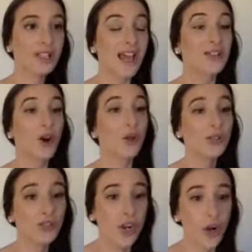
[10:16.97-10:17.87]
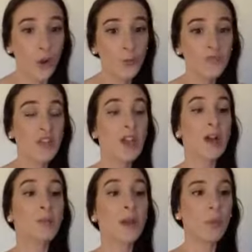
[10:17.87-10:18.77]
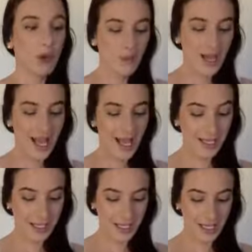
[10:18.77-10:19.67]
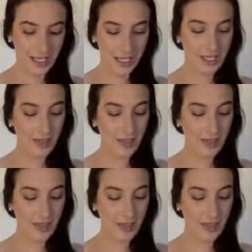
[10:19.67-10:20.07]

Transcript: And also, my boyfriend has these.